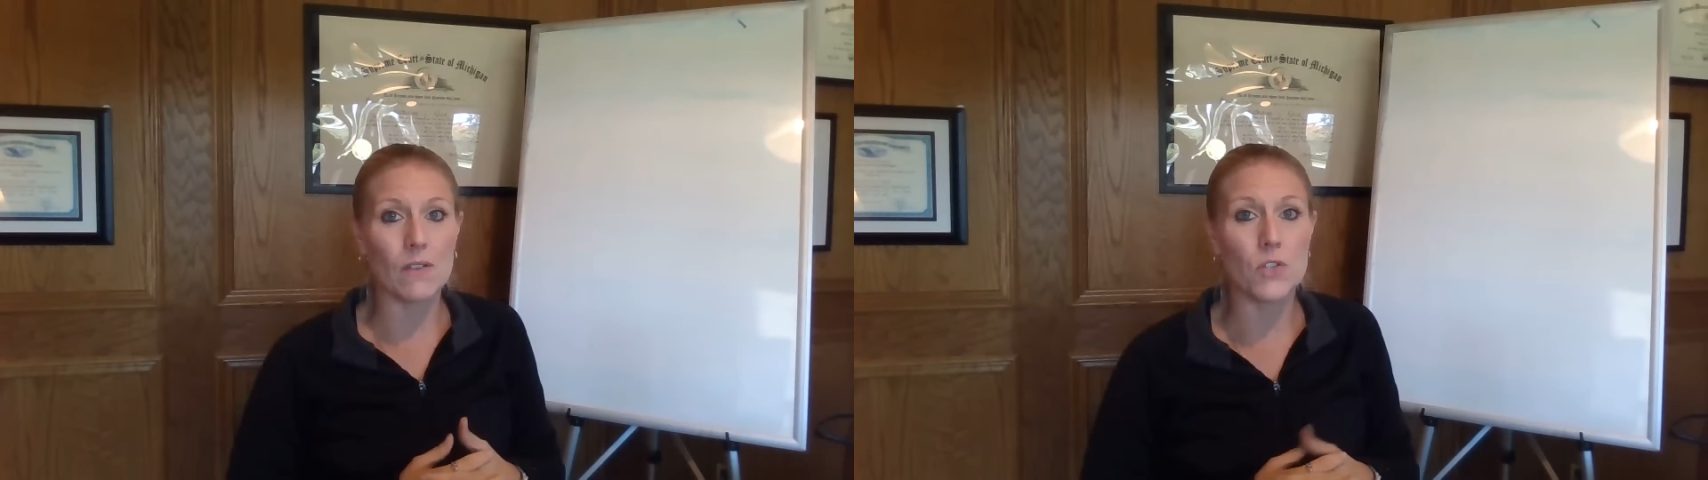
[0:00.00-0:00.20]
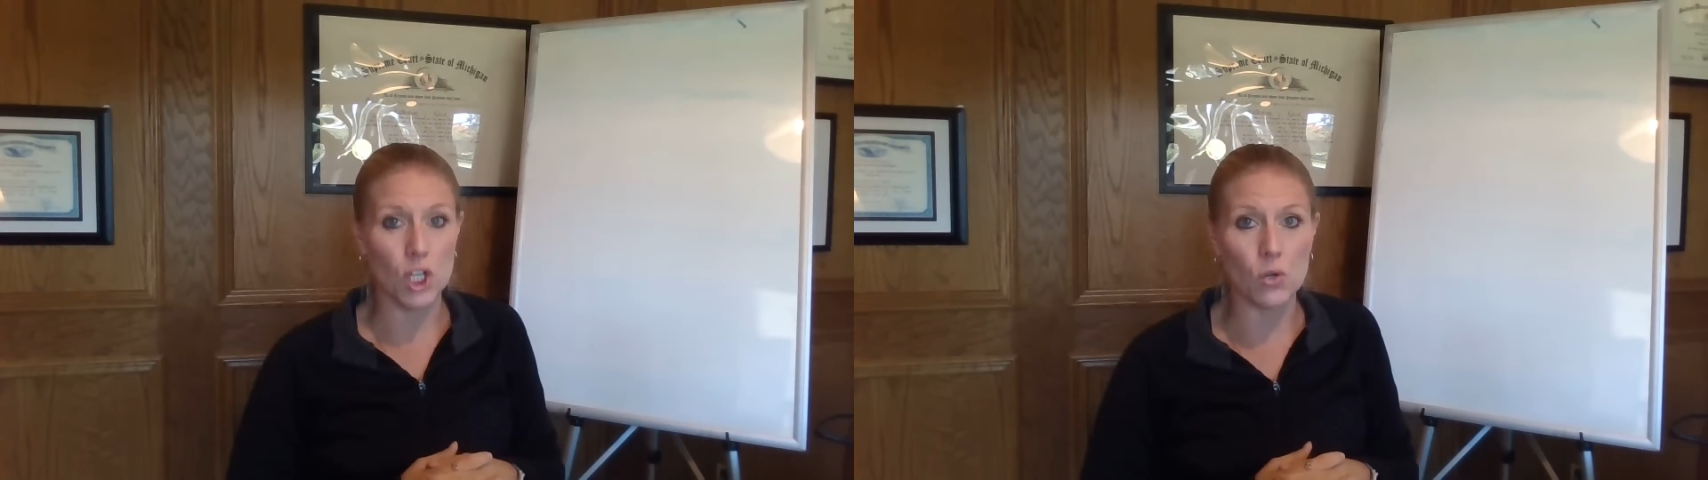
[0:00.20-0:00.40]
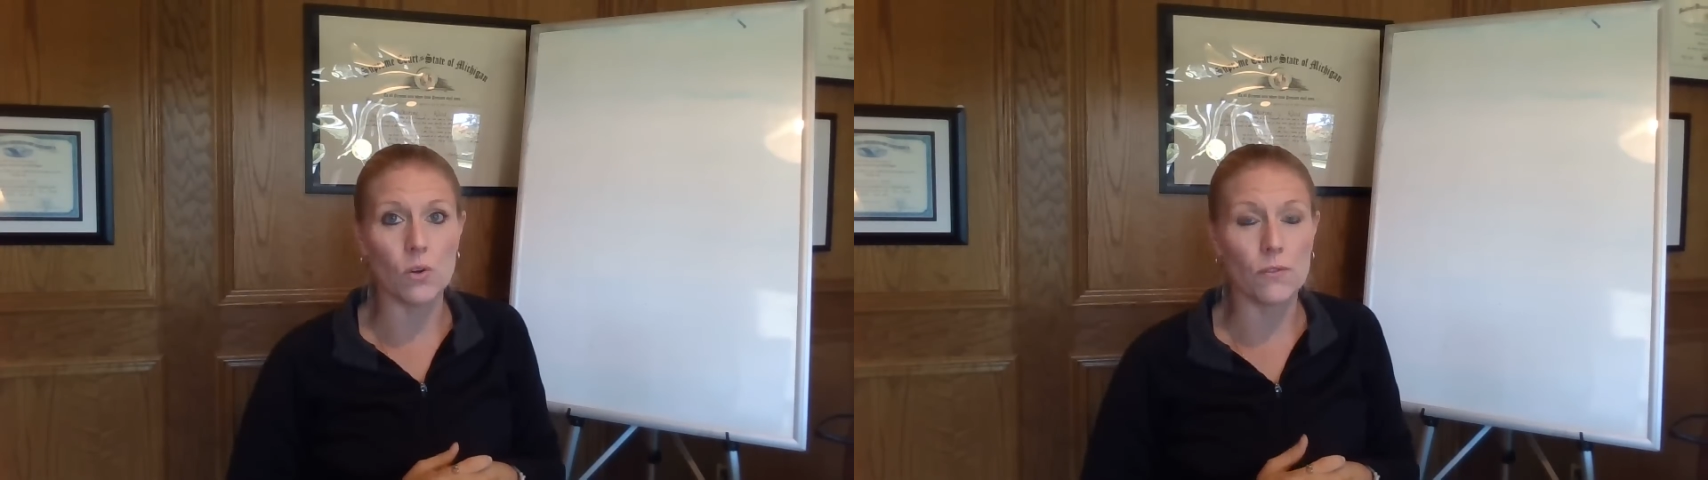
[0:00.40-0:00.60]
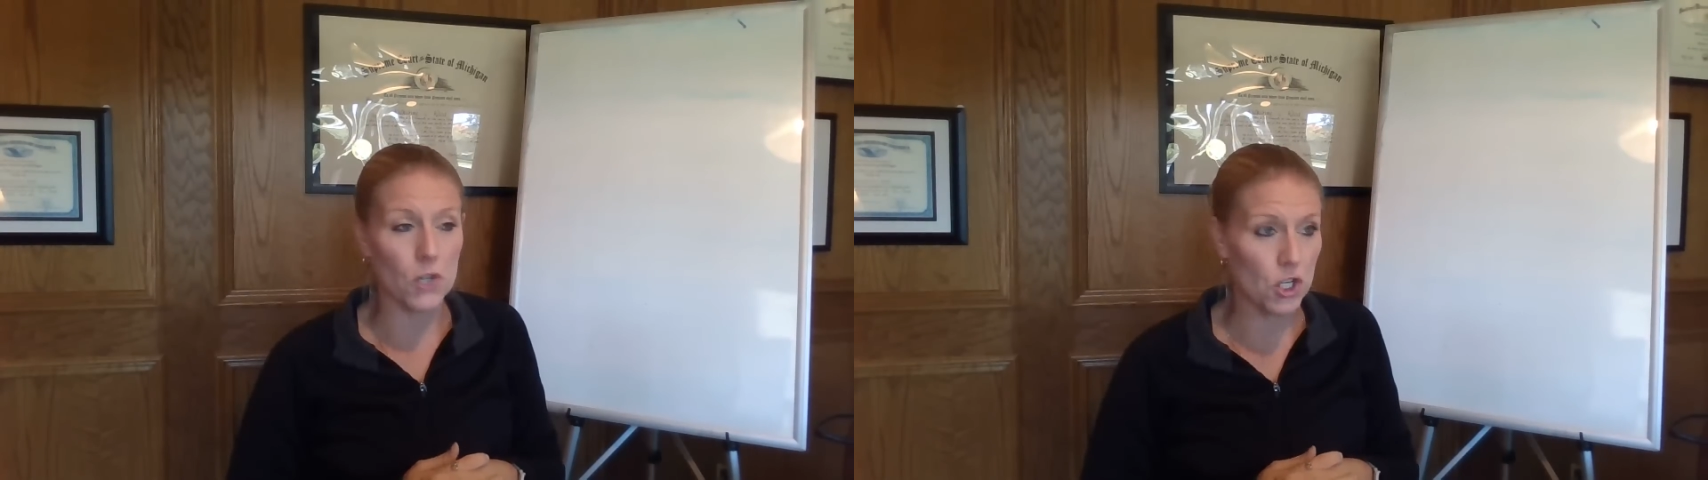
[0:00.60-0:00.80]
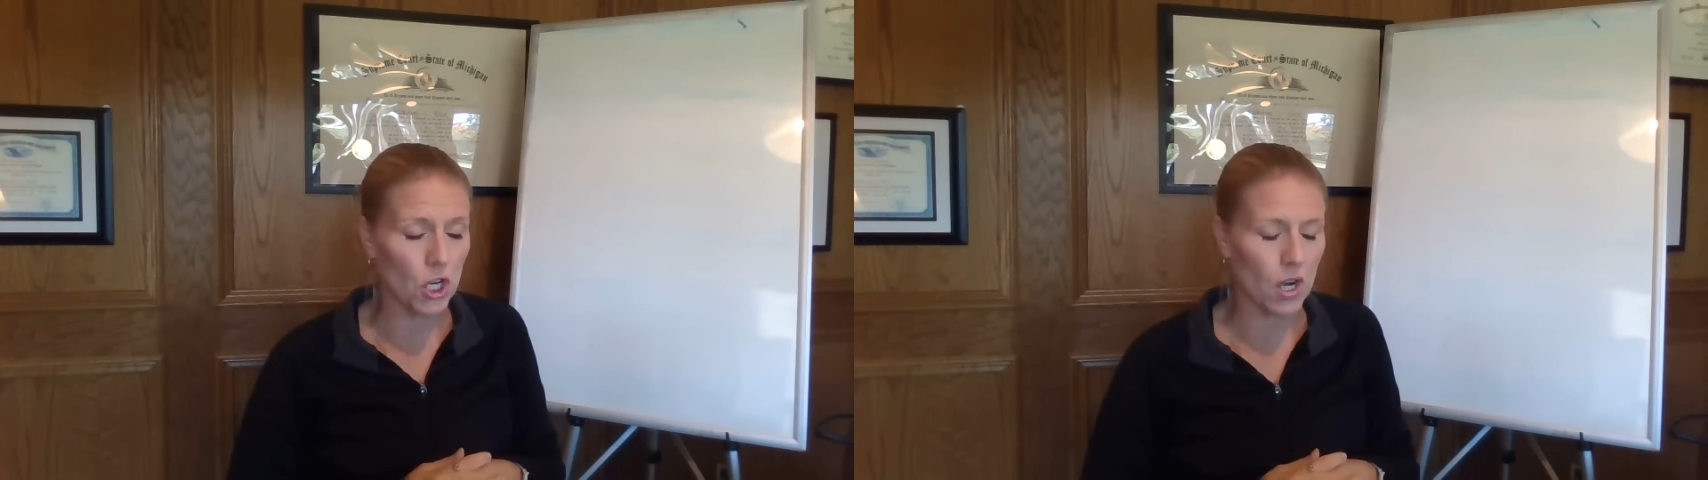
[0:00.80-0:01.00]
of June for
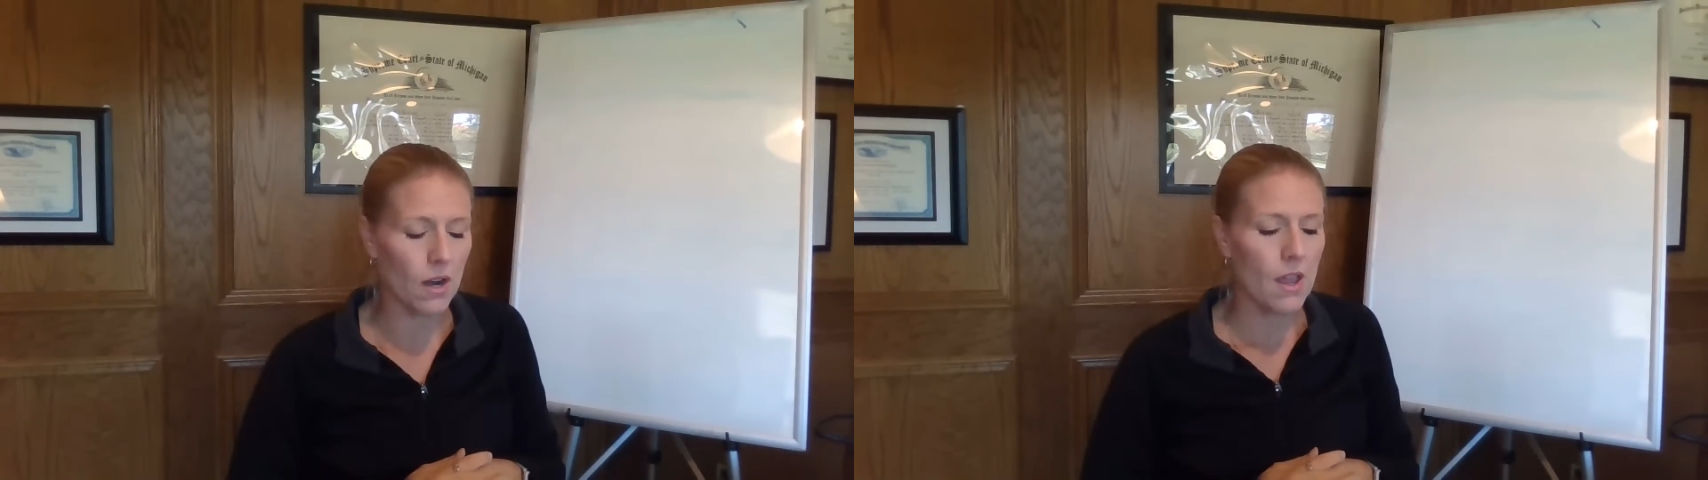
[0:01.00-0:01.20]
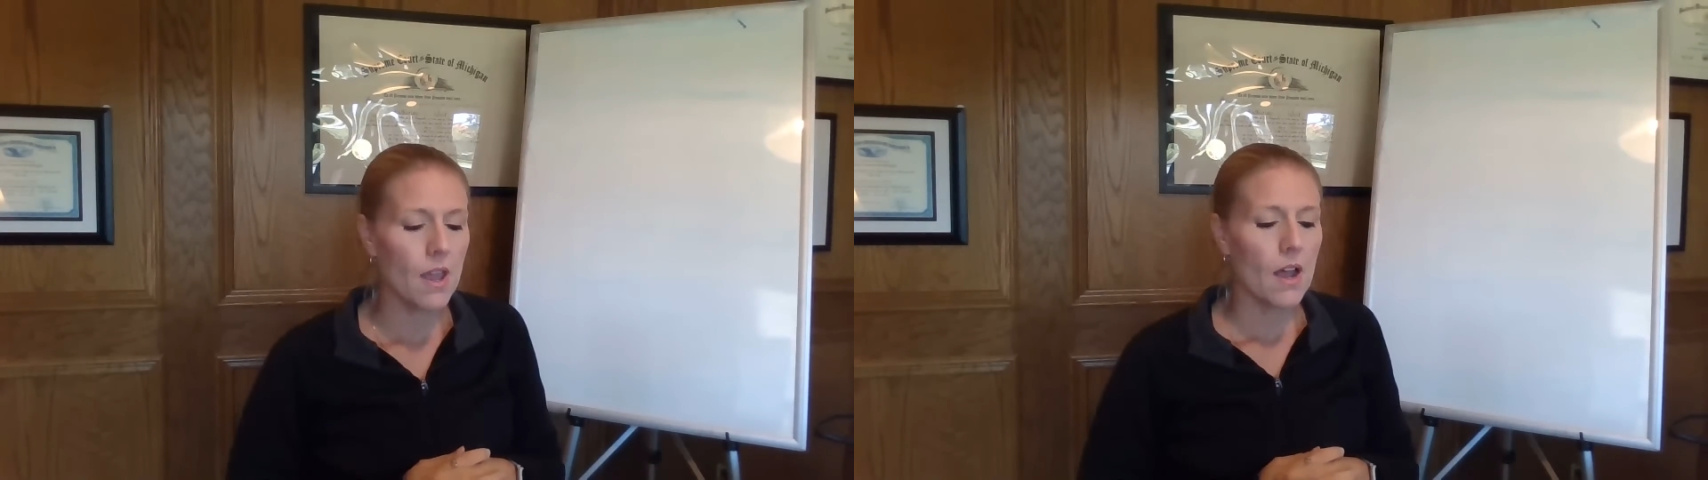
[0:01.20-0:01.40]
sure